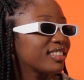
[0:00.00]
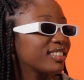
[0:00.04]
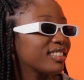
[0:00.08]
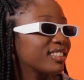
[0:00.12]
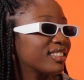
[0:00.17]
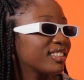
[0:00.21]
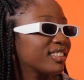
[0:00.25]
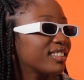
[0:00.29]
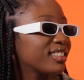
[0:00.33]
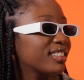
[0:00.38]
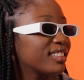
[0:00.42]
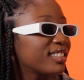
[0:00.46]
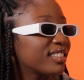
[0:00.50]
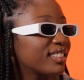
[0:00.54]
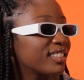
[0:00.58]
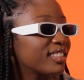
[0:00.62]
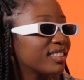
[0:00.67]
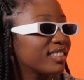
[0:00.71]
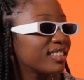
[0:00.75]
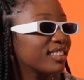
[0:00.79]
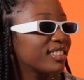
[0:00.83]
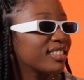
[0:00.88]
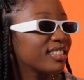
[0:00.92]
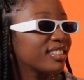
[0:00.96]

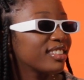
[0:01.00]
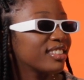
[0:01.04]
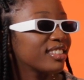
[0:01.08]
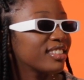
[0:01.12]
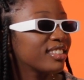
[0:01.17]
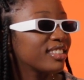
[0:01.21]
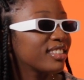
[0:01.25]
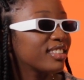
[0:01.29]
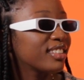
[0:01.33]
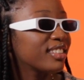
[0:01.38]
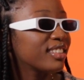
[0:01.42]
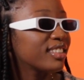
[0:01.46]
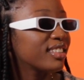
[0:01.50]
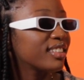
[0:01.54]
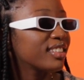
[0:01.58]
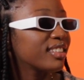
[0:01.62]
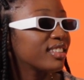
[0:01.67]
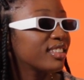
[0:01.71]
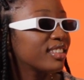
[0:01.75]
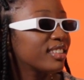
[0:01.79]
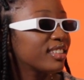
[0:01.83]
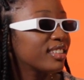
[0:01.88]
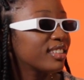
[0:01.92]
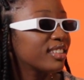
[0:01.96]

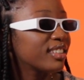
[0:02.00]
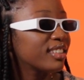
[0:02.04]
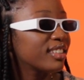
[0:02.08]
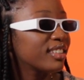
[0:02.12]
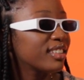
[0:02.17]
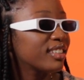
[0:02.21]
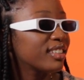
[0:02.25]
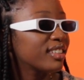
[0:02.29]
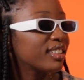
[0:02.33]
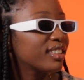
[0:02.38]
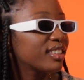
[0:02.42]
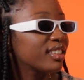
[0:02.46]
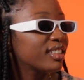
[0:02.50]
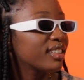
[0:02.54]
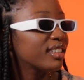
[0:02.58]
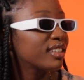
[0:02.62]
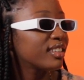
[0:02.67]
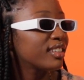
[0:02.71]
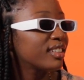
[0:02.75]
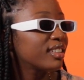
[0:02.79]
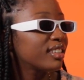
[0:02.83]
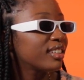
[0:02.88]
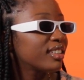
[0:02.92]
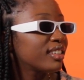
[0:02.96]

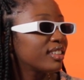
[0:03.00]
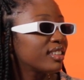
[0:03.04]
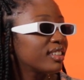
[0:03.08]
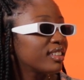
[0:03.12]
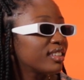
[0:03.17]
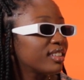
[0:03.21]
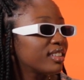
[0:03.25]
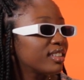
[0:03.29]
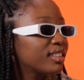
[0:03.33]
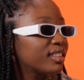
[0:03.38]
[no speech]